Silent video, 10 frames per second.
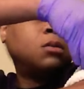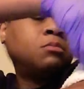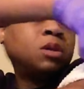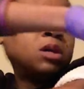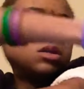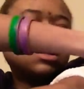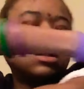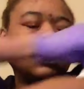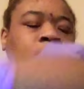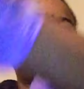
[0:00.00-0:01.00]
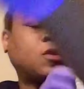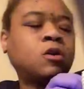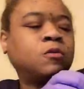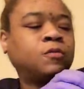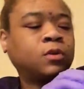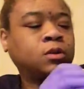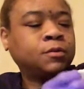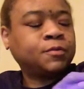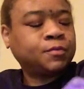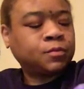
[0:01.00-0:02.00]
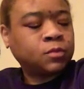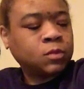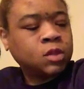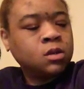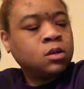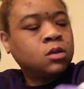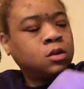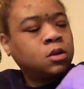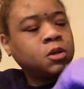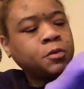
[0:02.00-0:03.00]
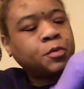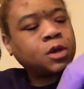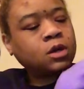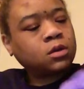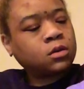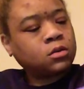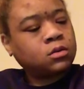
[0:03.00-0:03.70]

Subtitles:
mesh sleeve over your PICC.